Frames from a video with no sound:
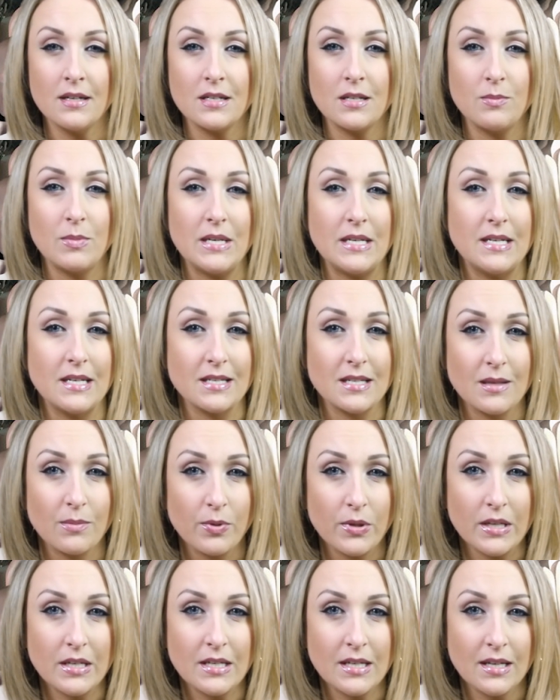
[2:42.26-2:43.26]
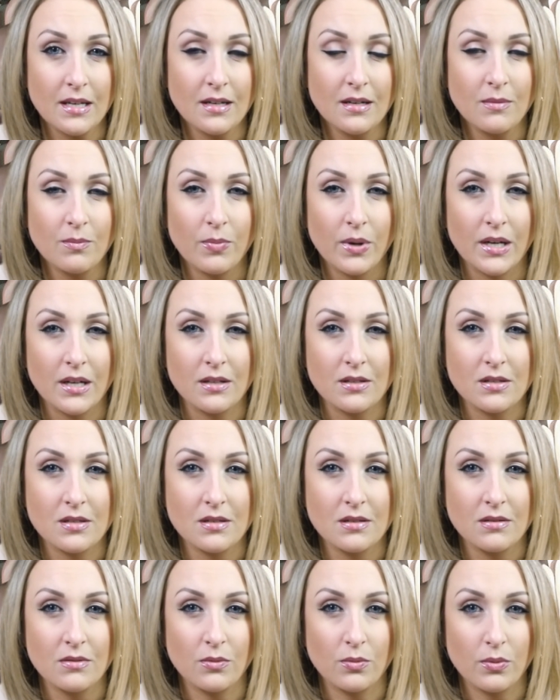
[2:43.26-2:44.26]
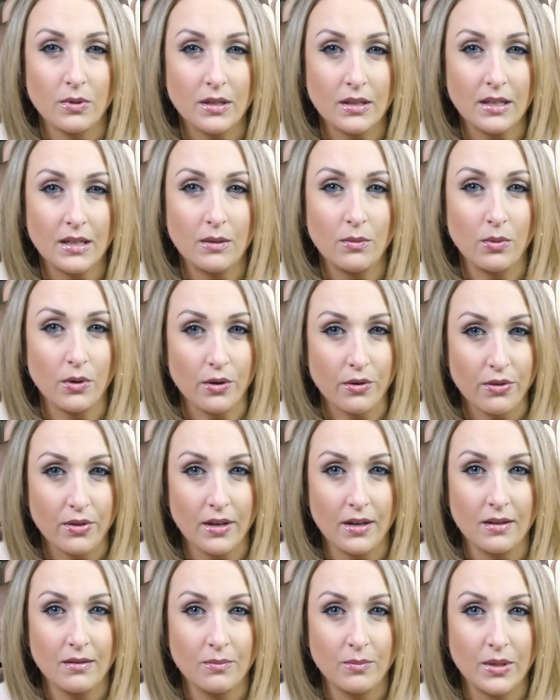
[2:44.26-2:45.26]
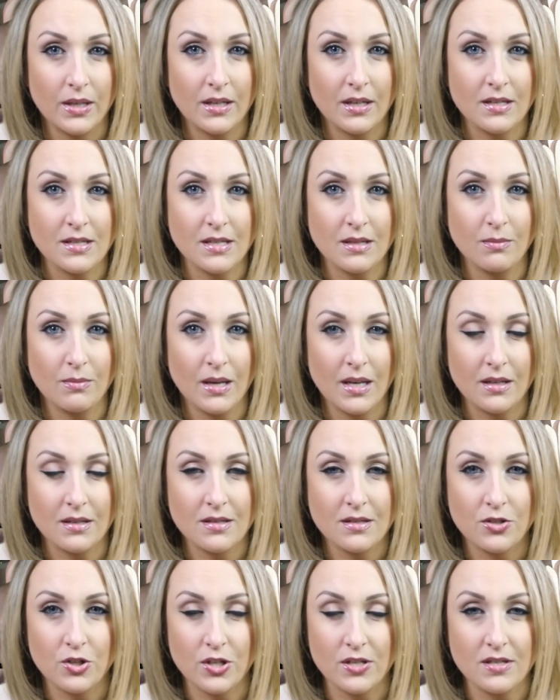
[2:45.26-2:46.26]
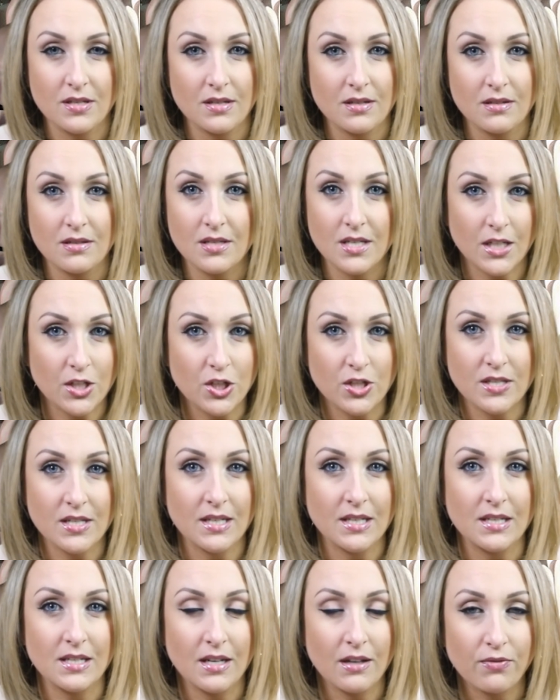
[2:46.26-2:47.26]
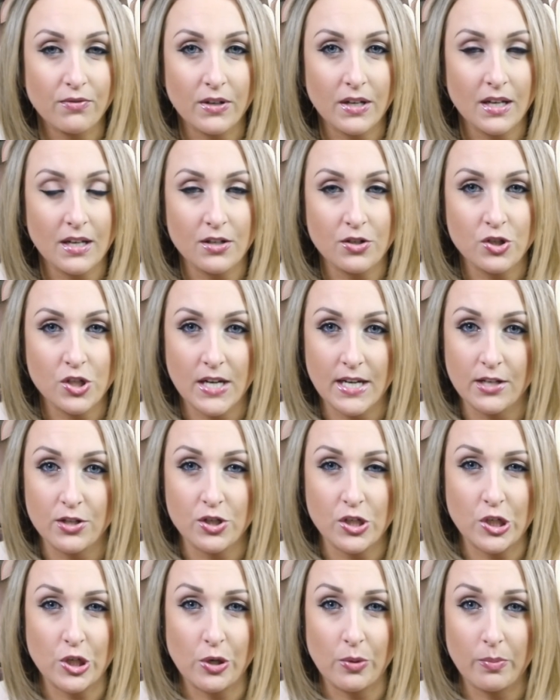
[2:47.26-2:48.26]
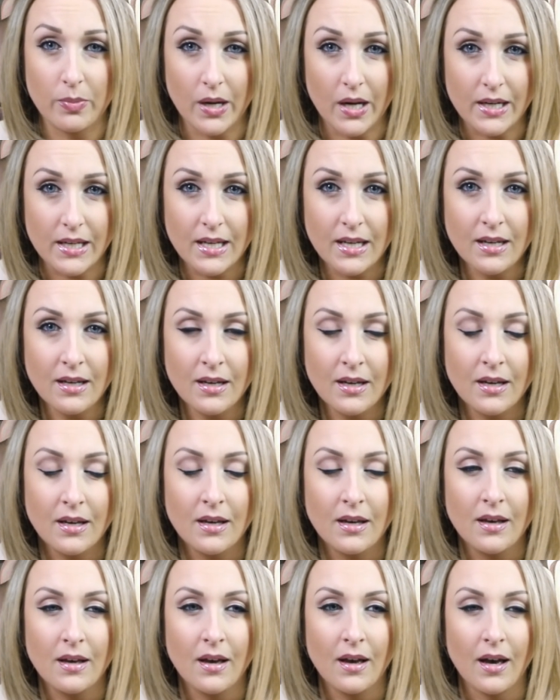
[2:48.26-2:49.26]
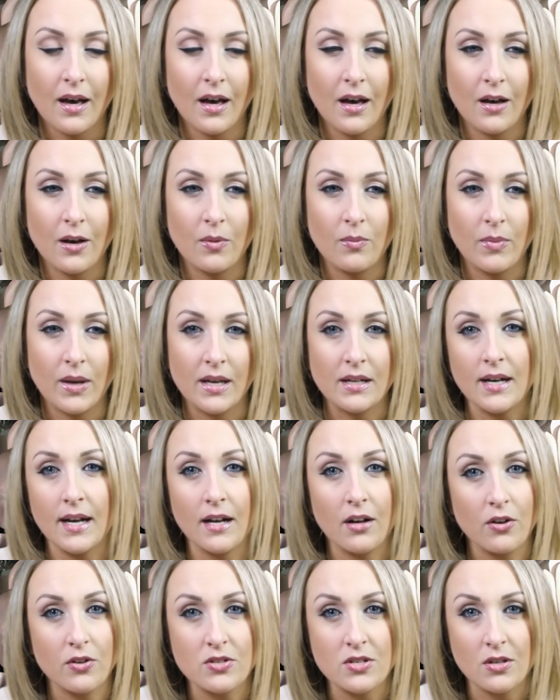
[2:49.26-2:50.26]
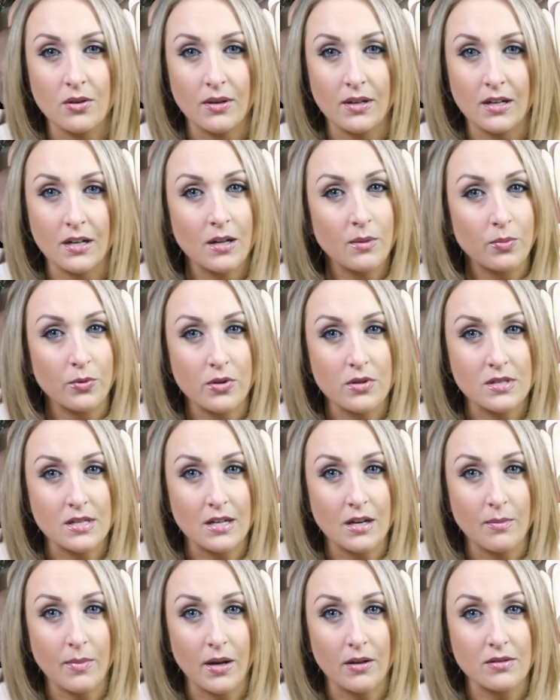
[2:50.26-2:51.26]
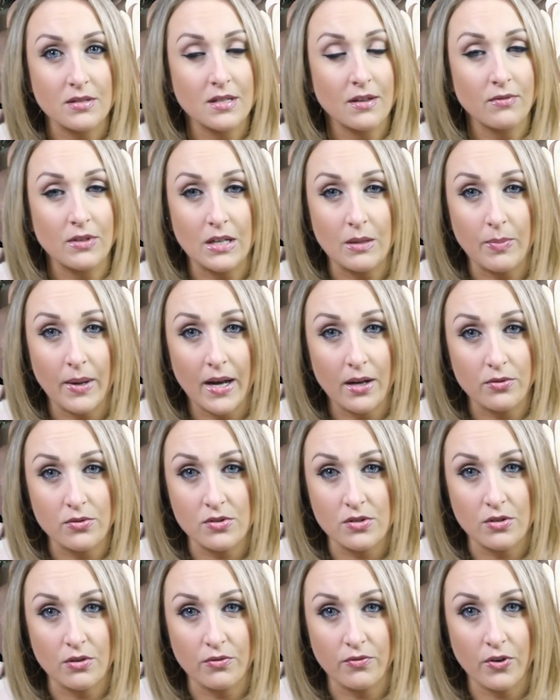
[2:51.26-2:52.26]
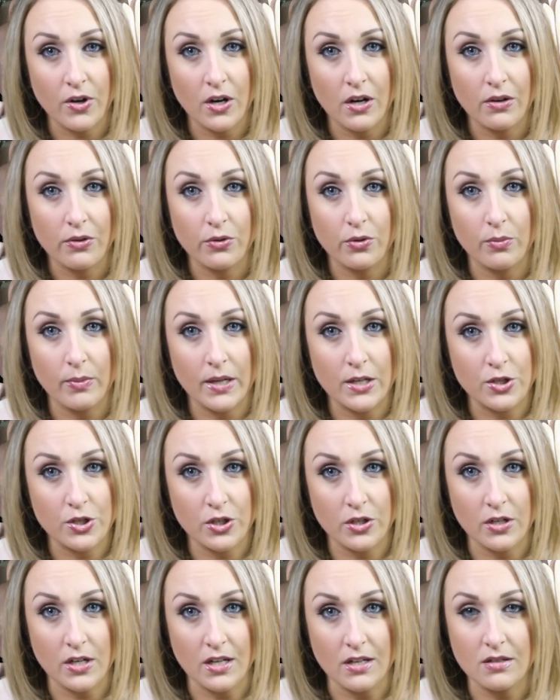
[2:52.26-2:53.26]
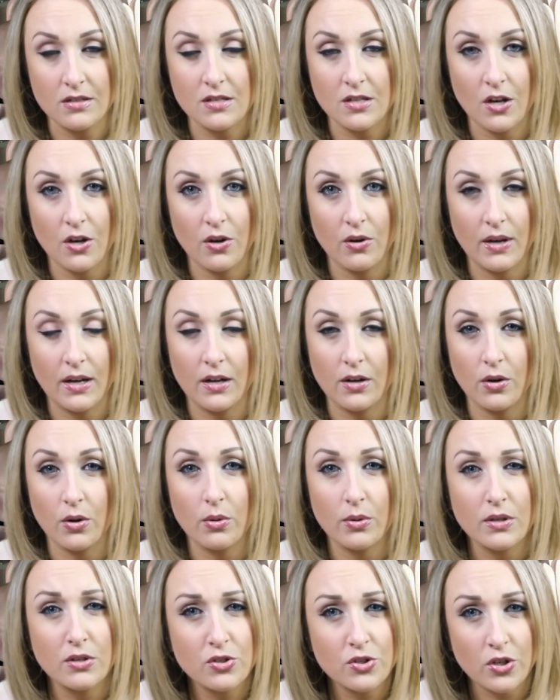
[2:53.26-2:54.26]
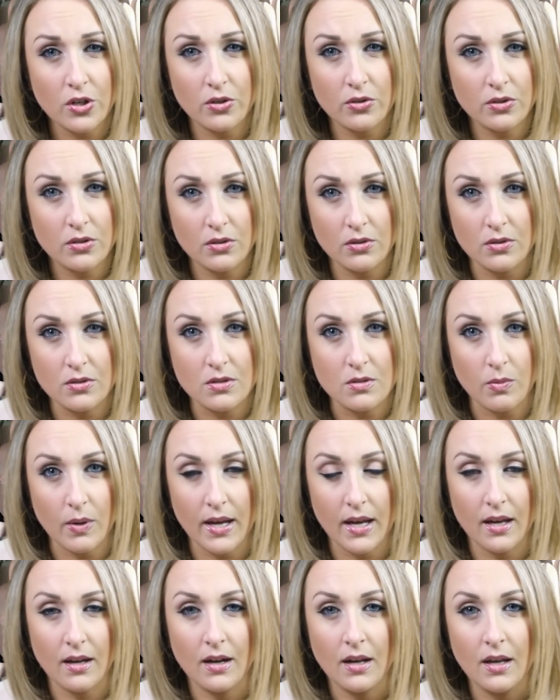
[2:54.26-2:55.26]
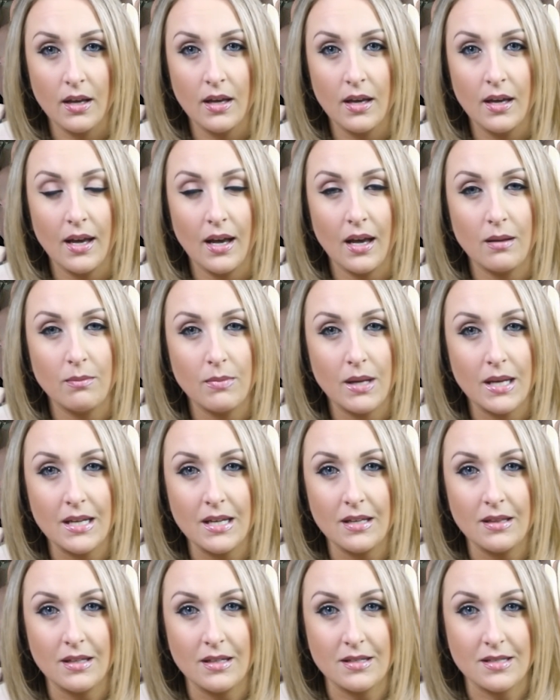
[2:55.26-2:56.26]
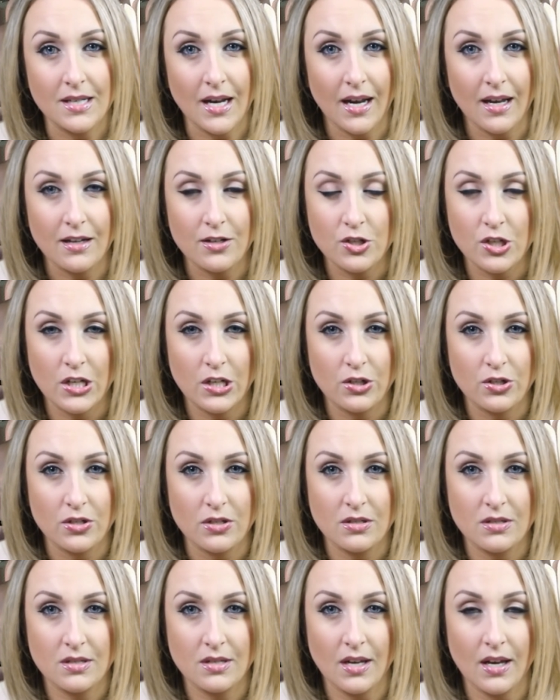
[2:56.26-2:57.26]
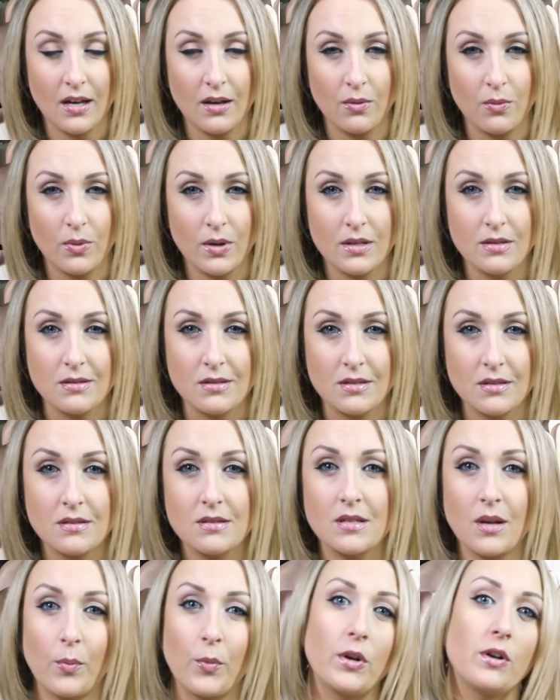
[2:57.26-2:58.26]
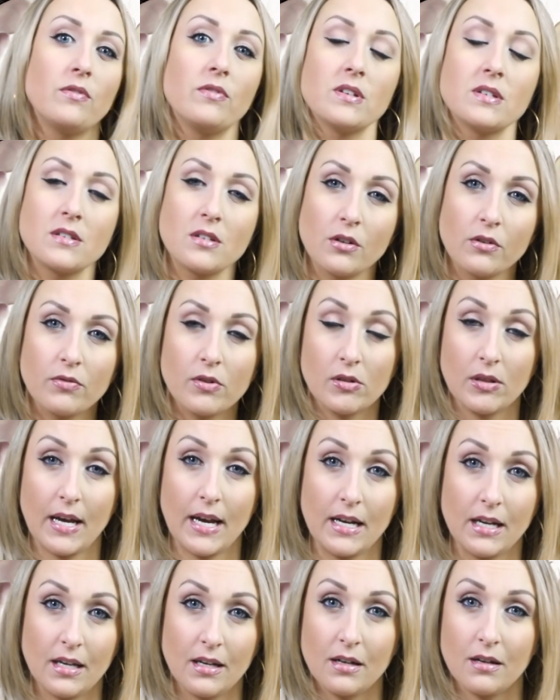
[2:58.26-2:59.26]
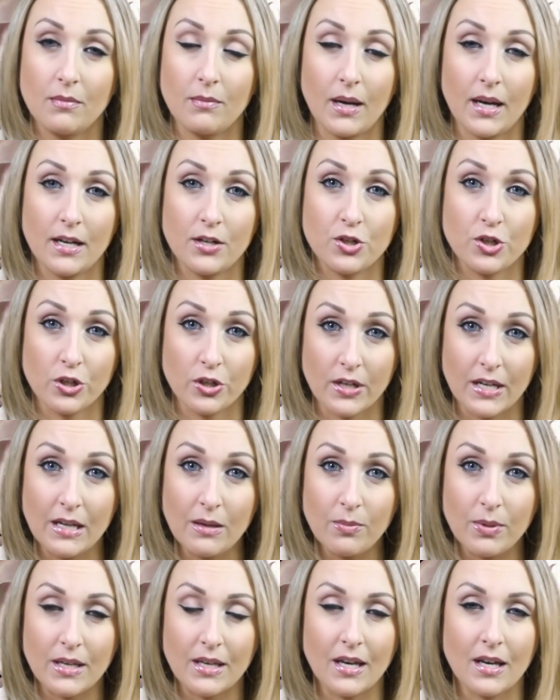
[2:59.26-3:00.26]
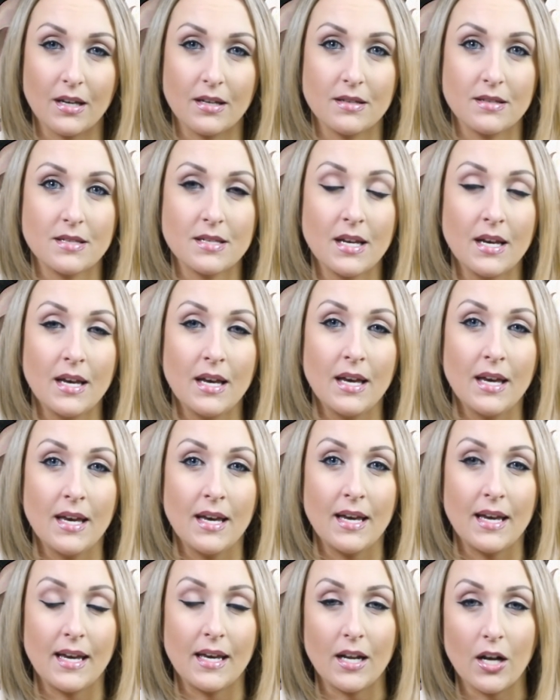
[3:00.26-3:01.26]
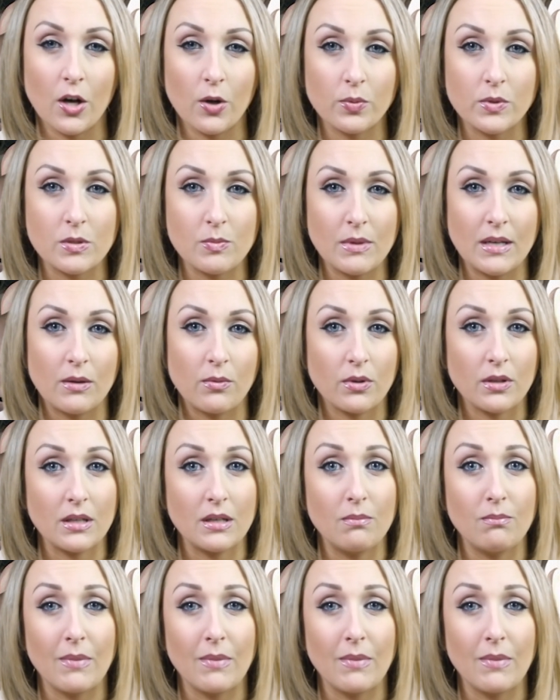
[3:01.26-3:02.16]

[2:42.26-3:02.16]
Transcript: to be disciplined in, but it's really worth it because it makes just such a significant change in your body. And I also ended up losing about 70 pounds so far through my journey. So I had always struggled to lose weight, and making these diet changes was somewhat of a silver lining in my journey because it helped me really